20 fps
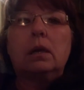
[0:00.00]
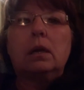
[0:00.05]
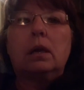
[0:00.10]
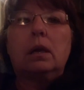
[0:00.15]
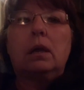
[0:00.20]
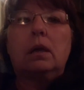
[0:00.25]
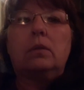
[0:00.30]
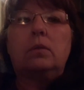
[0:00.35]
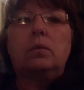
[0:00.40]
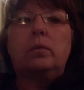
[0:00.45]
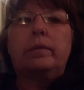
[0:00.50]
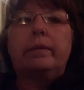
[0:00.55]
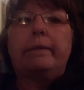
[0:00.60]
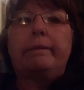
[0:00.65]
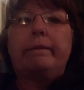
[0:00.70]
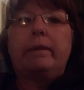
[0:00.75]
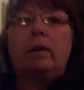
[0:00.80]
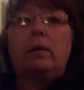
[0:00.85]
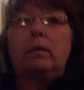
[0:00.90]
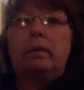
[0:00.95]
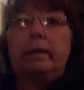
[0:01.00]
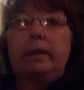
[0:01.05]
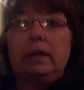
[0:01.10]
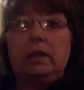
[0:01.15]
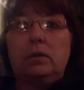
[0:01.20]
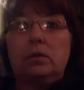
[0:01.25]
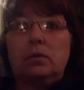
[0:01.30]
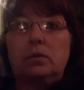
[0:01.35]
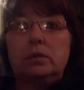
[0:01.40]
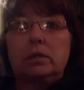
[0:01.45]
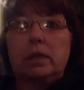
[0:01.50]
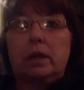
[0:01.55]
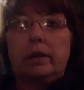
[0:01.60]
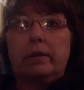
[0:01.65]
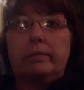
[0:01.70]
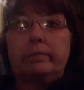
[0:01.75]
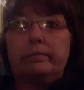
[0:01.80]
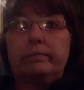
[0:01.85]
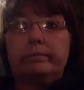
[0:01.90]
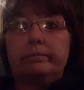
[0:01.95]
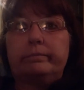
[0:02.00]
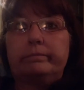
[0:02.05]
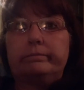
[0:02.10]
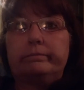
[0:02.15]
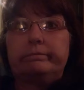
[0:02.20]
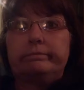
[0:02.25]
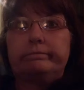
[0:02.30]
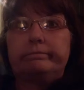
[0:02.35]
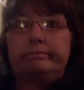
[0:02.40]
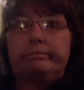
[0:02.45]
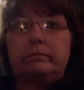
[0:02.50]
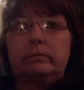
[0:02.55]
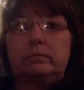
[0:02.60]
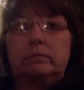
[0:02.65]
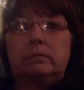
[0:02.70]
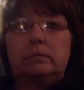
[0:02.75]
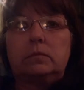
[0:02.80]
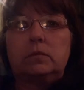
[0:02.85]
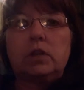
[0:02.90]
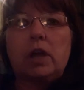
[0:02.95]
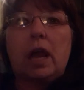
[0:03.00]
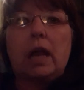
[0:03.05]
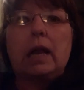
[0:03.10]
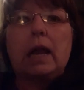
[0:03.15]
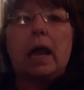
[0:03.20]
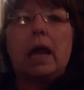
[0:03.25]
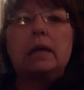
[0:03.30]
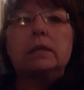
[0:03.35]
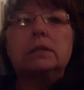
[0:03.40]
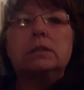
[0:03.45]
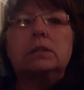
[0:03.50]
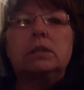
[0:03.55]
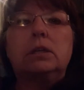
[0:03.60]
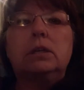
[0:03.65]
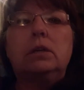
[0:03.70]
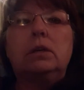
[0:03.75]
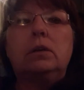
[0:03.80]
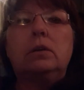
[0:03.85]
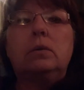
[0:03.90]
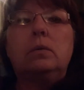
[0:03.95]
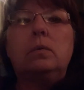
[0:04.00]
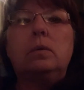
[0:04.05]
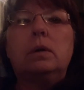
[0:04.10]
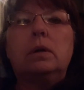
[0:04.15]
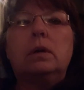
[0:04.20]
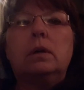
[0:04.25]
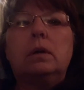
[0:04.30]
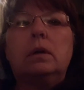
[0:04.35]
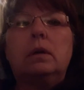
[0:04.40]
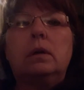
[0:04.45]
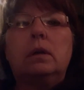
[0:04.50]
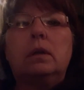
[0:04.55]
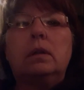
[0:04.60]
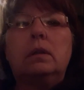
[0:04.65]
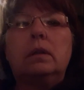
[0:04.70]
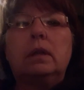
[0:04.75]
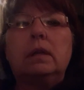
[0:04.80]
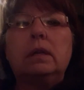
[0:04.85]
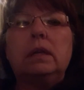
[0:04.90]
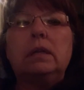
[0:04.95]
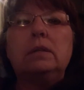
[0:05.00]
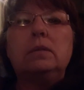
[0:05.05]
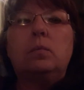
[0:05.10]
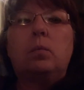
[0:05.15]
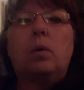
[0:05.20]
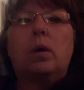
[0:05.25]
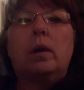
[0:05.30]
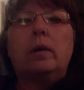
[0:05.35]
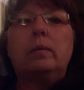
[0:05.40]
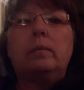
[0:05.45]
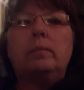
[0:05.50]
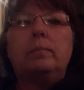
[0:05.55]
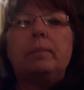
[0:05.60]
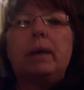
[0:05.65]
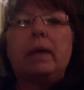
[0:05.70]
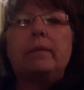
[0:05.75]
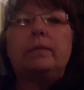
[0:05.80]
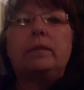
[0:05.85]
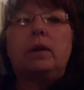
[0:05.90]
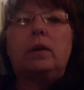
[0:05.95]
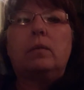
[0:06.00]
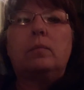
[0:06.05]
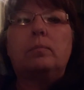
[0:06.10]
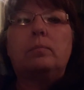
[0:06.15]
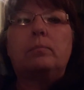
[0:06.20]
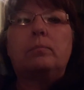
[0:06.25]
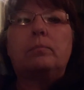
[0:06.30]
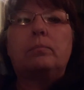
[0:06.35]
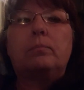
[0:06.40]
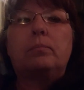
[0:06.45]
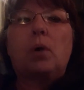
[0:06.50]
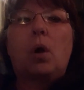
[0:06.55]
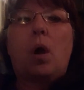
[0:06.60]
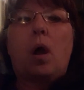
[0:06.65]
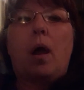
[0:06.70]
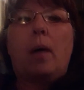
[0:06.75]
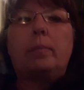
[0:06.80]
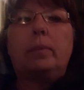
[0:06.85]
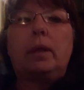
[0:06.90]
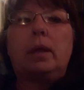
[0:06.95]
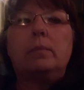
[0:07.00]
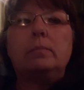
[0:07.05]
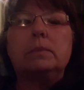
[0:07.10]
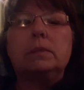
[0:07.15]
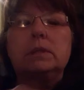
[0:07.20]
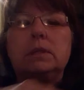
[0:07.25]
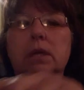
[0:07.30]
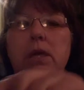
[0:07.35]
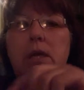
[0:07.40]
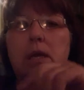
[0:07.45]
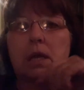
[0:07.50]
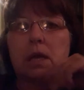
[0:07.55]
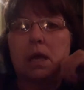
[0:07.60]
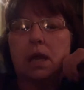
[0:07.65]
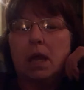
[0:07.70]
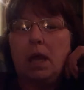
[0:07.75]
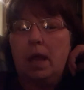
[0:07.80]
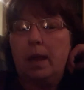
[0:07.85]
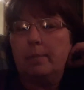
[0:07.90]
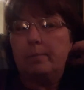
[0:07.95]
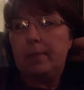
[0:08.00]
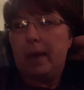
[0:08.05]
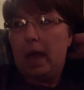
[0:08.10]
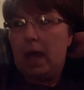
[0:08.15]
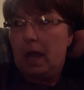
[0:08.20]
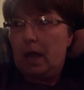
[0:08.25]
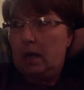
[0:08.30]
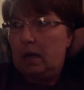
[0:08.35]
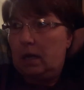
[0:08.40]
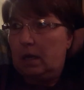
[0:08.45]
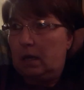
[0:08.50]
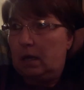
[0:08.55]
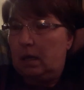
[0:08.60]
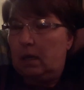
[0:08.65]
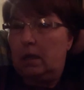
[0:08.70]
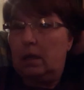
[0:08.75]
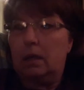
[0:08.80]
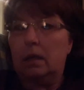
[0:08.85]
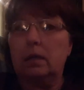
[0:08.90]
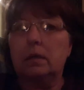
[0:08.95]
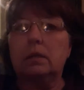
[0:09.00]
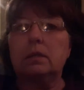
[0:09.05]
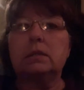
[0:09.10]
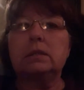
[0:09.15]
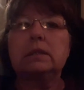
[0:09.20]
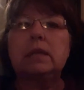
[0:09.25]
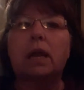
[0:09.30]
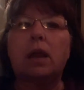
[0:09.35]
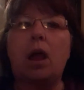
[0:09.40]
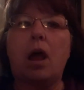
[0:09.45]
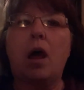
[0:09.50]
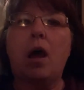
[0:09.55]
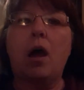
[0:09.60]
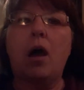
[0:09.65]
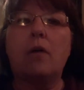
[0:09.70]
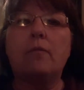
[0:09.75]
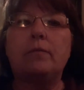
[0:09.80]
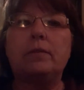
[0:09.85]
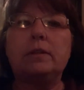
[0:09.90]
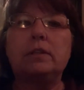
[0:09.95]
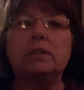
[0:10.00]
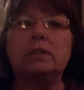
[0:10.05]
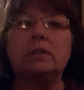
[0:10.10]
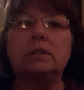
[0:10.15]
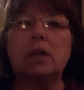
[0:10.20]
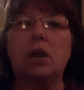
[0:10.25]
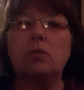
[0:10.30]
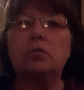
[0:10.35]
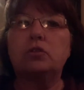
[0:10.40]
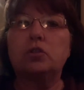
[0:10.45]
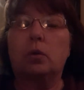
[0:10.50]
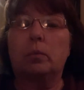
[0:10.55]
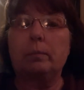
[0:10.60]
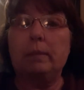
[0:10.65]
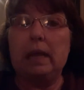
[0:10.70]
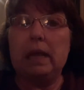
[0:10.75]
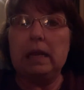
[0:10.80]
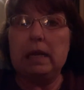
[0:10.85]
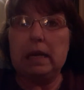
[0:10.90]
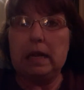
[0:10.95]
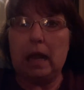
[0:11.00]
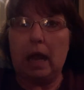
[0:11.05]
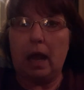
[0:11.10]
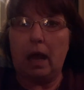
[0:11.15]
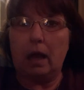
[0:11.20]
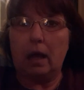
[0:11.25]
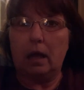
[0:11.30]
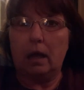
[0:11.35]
Other than their leaders a jackass too. They need to worry about their problems. But stay off of social media.